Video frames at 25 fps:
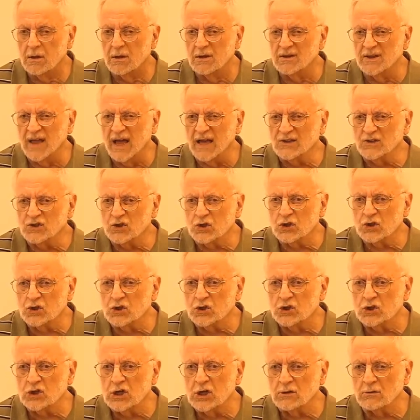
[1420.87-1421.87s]
That
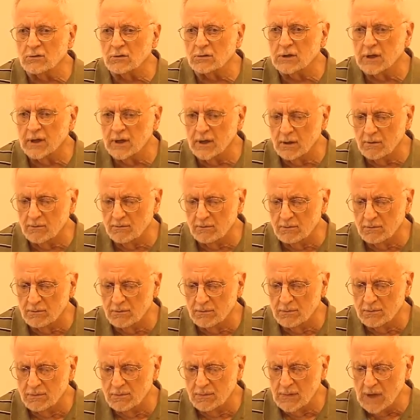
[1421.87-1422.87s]
chilled him.
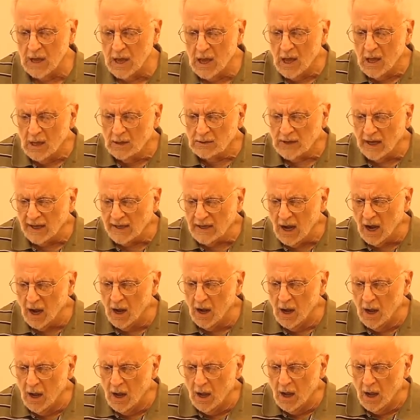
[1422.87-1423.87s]
Like a
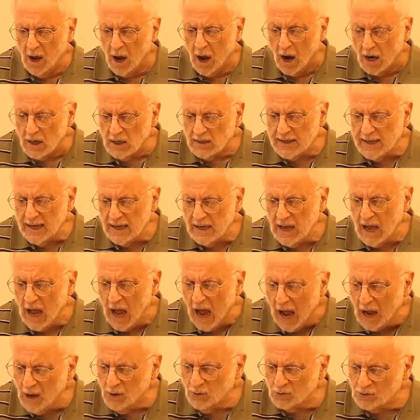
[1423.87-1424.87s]
harking
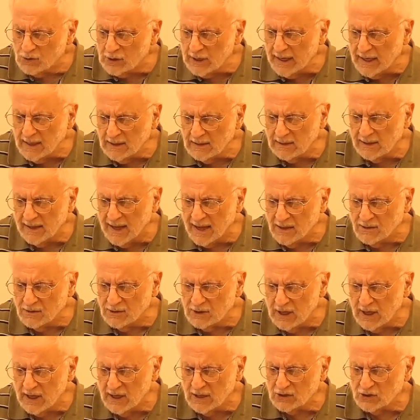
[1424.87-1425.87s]
hound, he'd lend
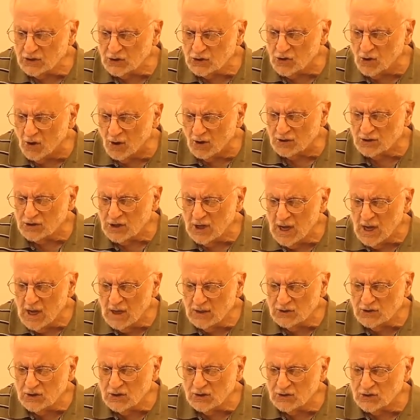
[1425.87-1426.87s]
his thought
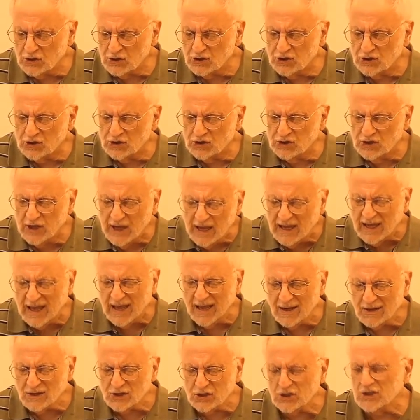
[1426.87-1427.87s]
to
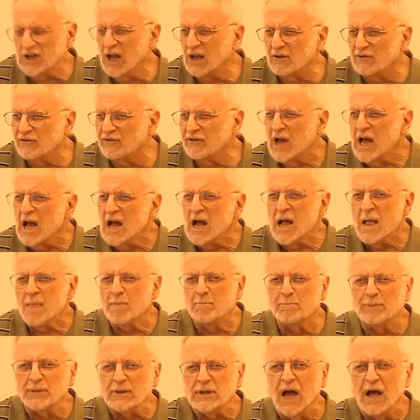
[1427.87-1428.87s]
seeking self,
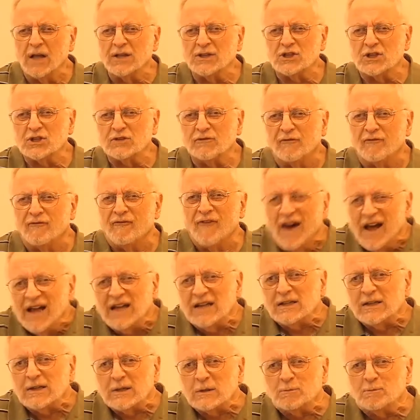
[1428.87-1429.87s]
blood's
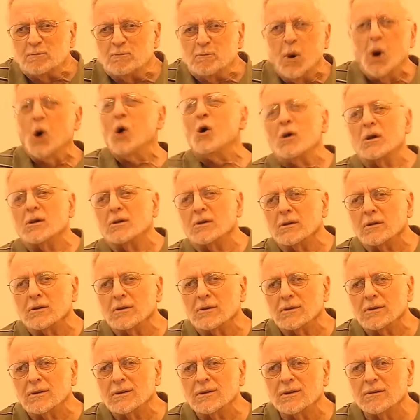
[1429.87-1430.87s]
final
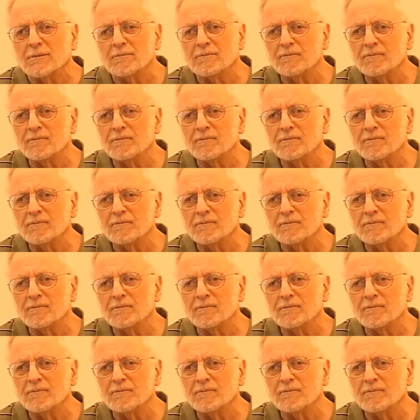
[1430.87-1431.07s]
pull.